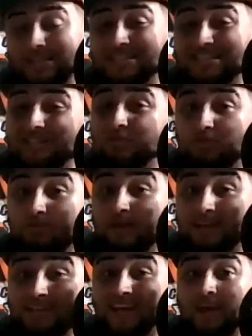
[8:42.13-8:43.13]
this dude
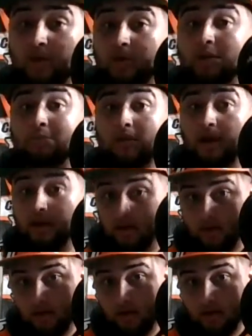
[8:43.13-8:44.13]
BJ Hill can play.
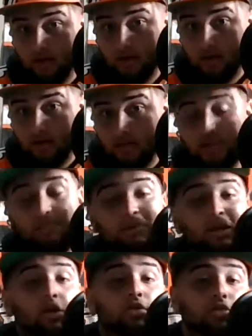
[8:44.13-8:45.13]
To
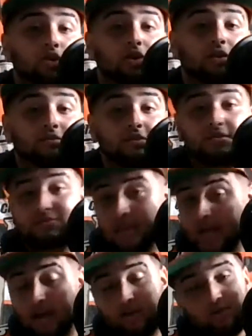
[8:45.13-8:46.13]
be our third defensive
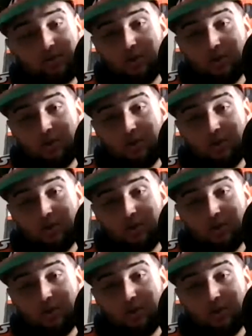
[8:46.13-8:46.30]
tackle,